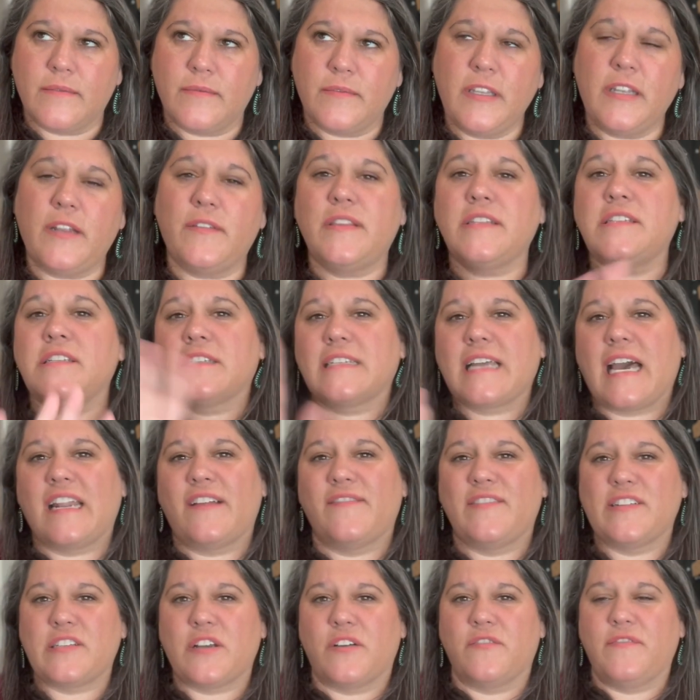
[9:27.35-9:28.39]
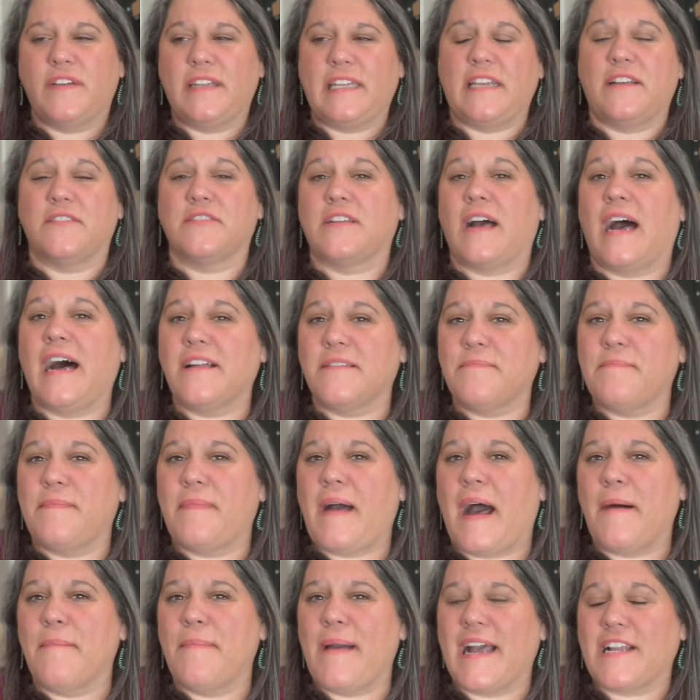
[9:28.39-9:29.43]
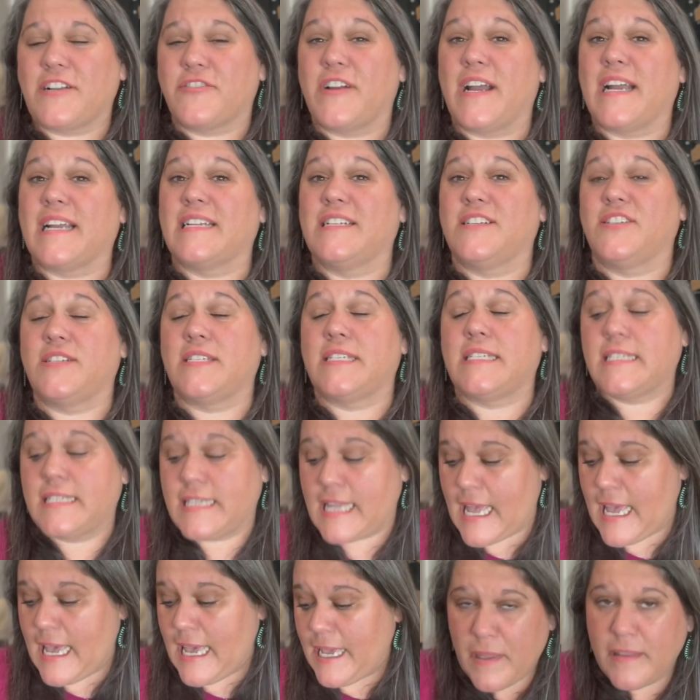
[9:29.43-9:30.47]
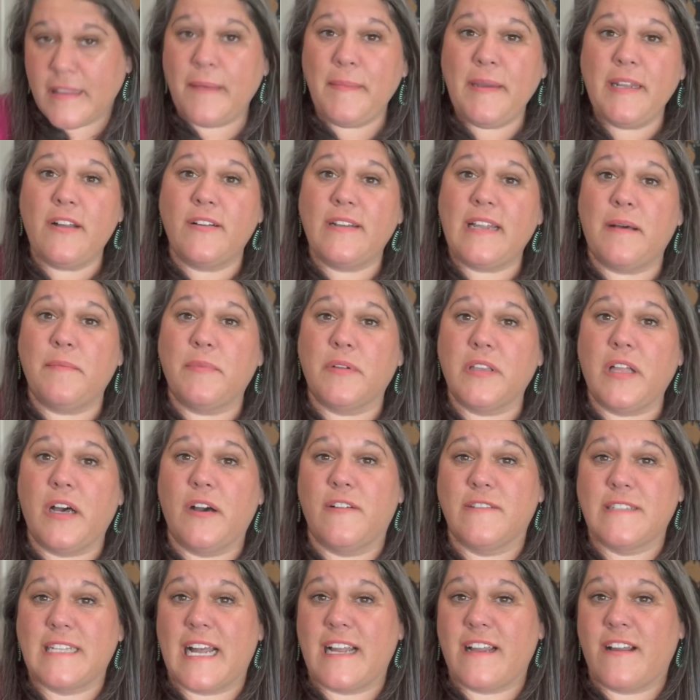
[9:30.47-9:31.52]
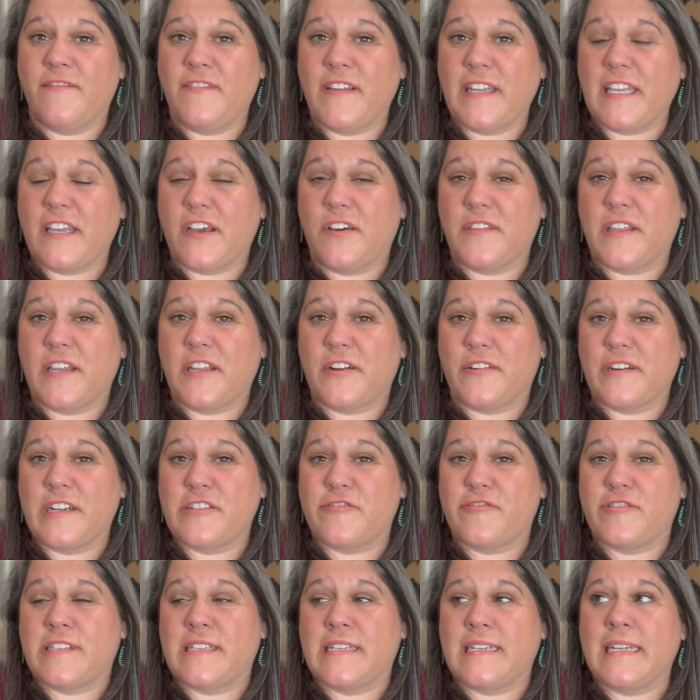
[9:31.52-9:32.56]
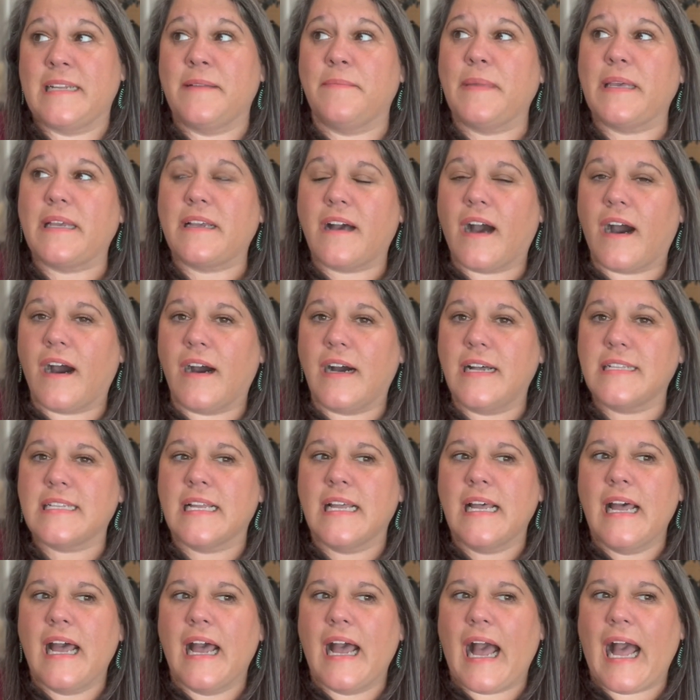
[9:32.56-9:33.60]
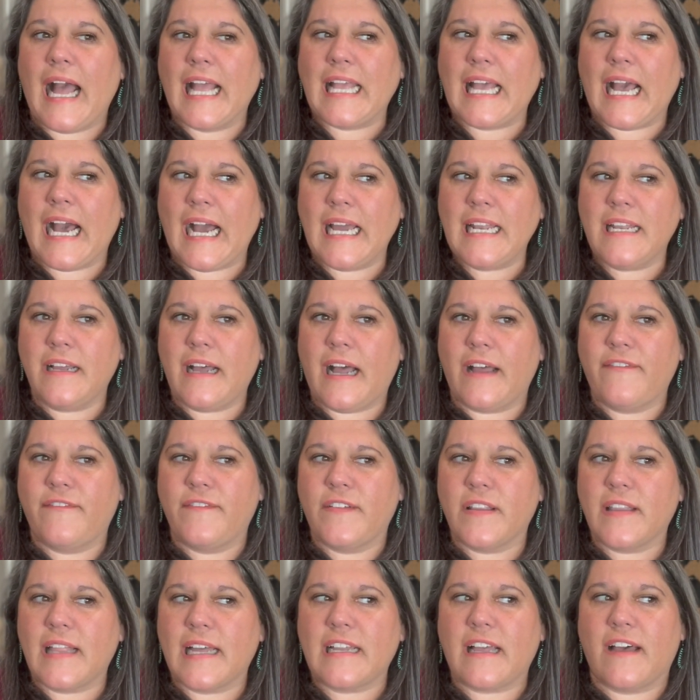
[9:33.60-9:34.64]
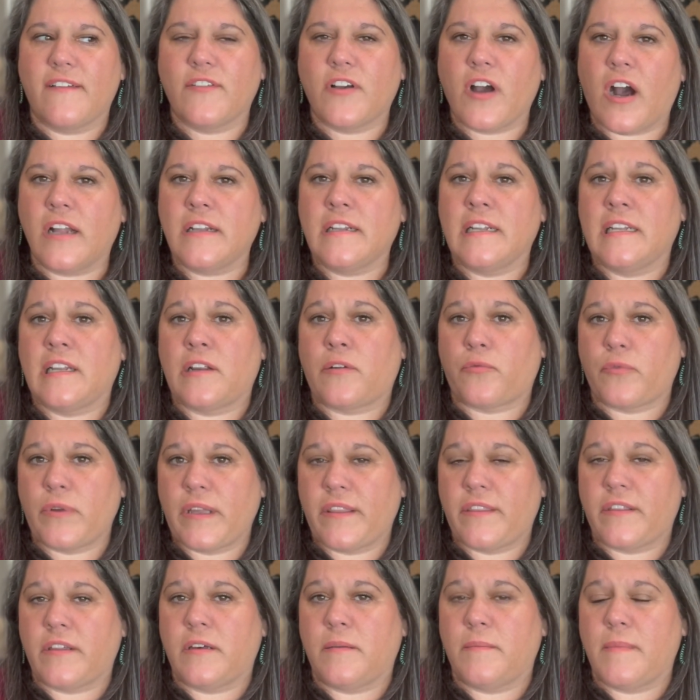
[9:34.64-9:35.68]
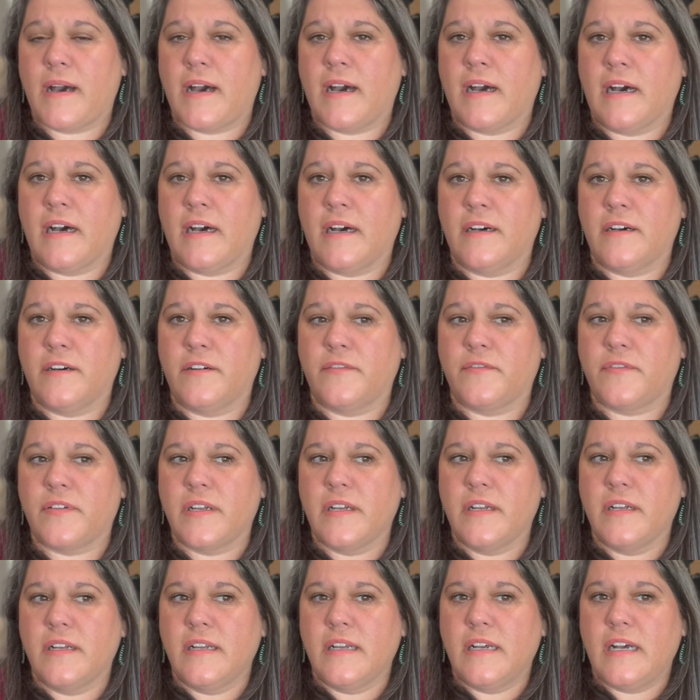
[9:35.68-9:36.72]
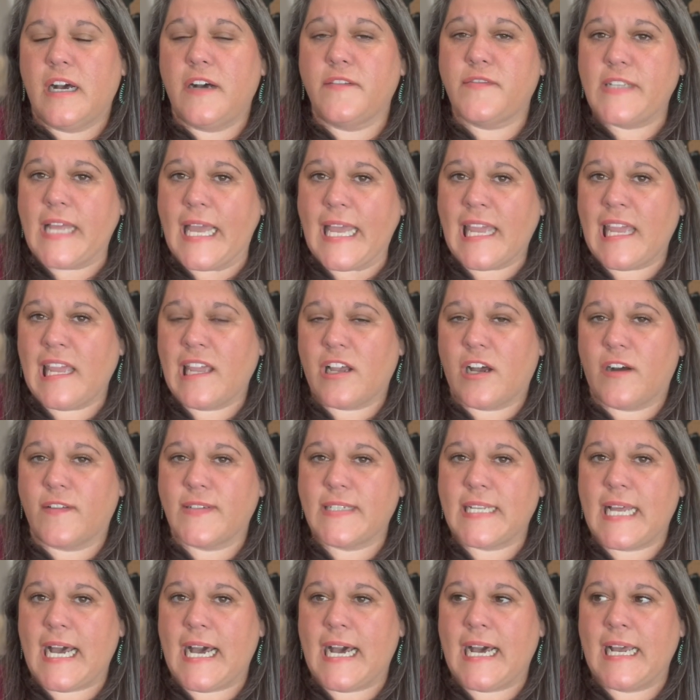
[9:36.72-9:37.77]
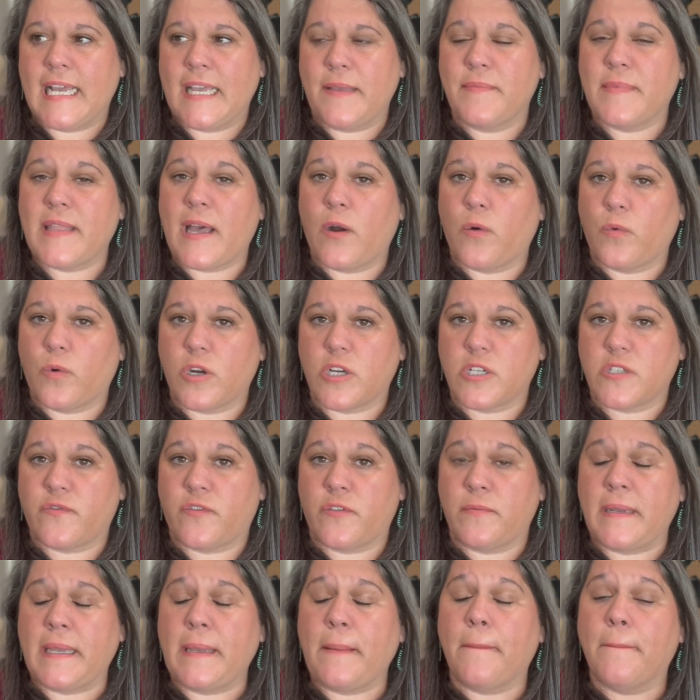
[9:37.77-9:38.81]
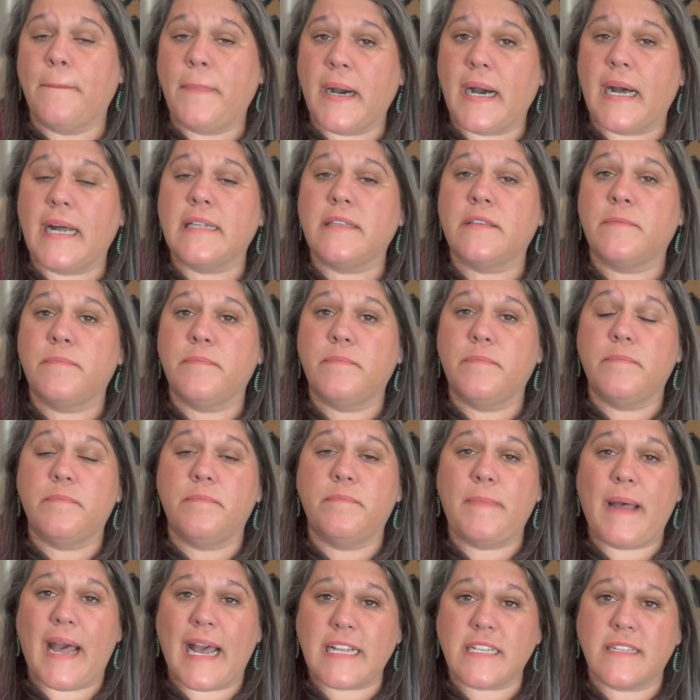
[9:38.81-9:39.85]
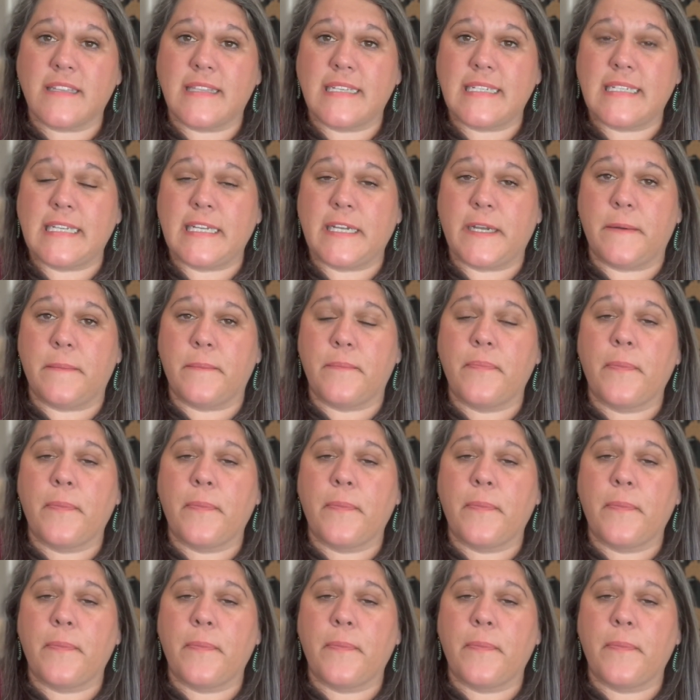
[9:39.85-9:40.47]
This is kind of its own video. So I'll backtrack and just say, let me know down below, is that a video that you're interested in? Because I feel like I've gotten in a rhythm of taking off time that works for me. But back to the tip.